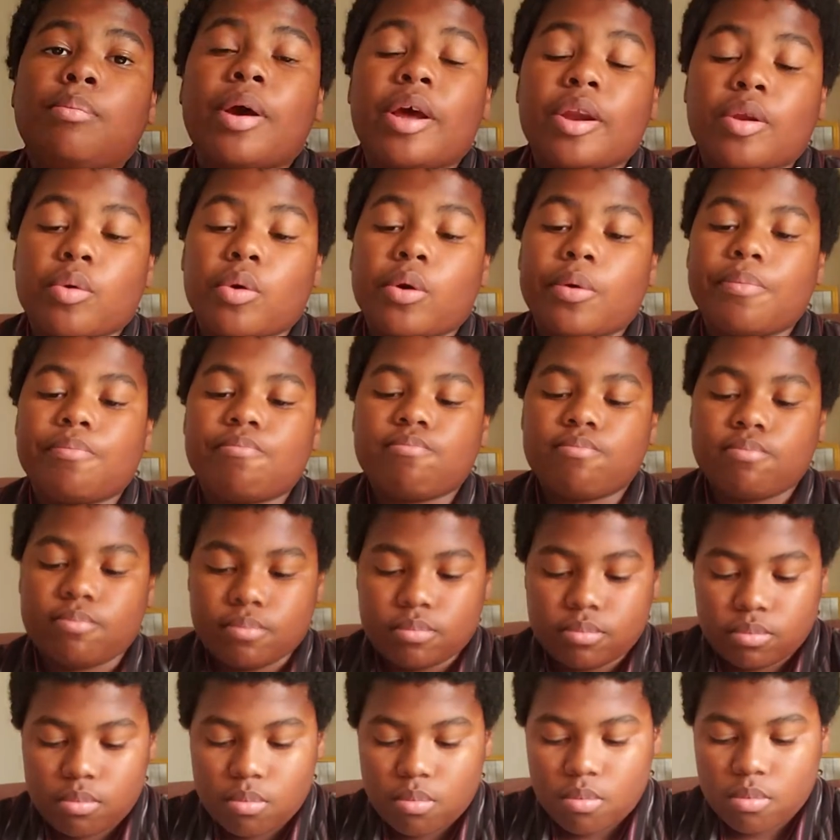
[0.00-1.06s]
anyway,
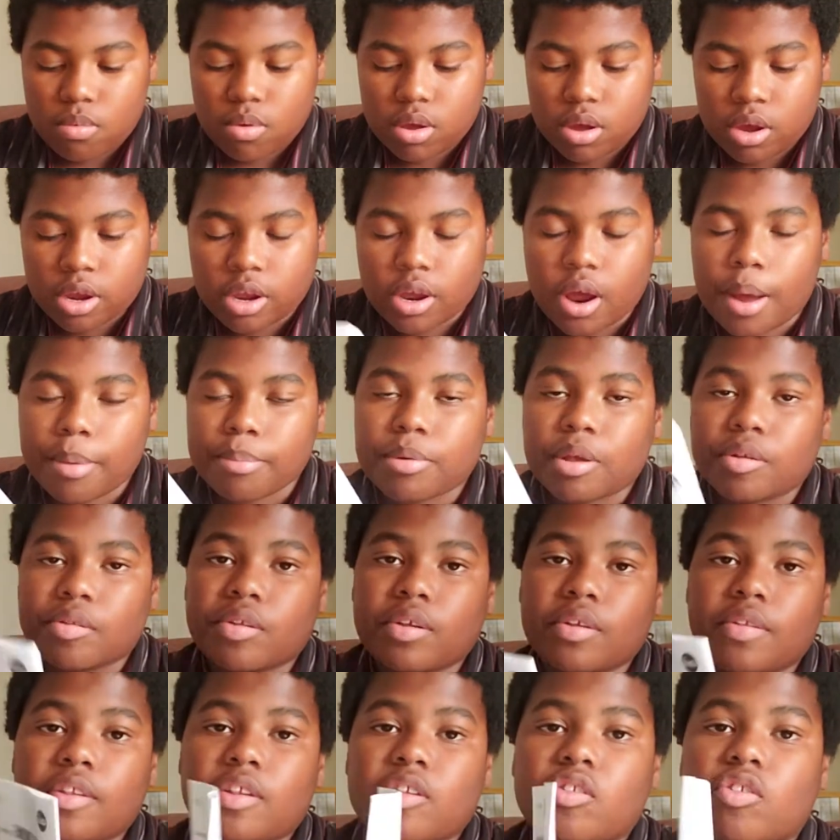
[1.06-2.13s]
I'm
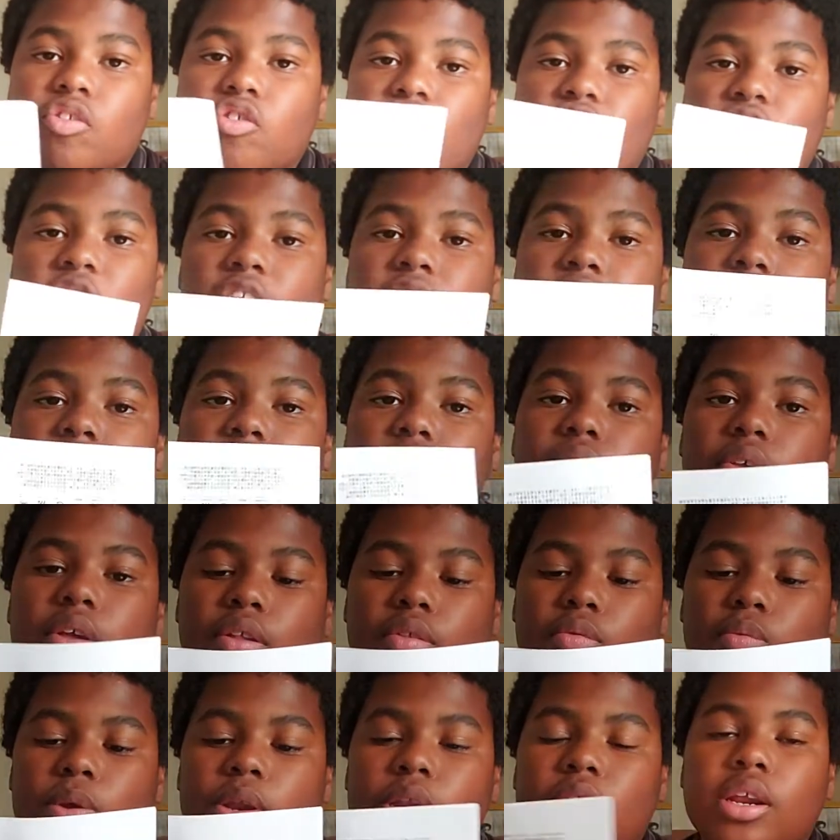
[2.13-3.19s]
guessing this is Chinese.
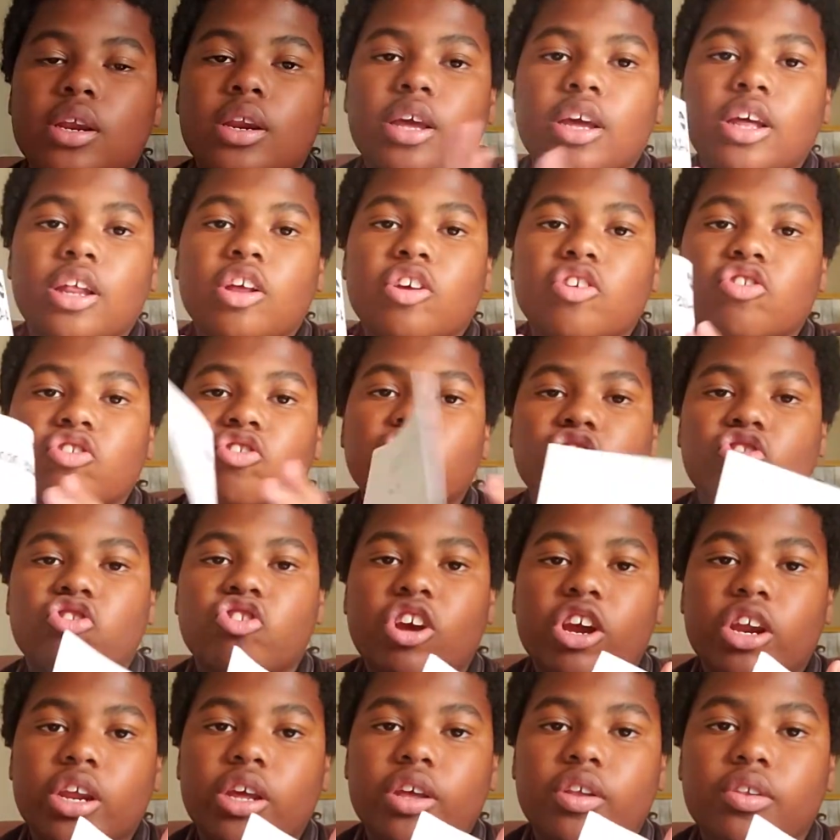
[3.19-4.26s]
It's written in English,
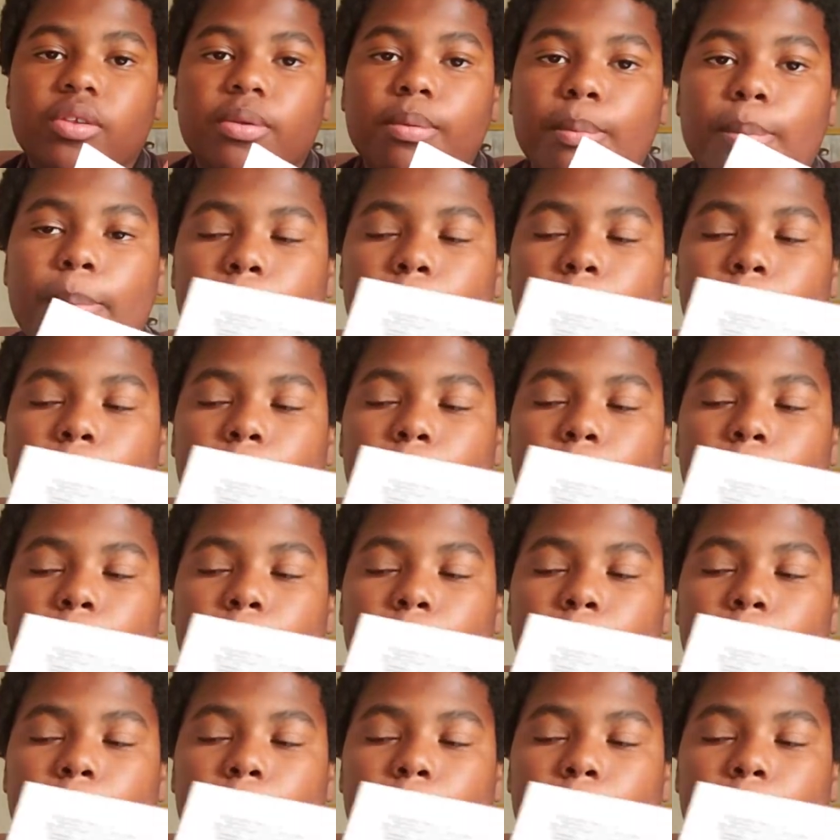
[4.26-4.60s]
Chinese.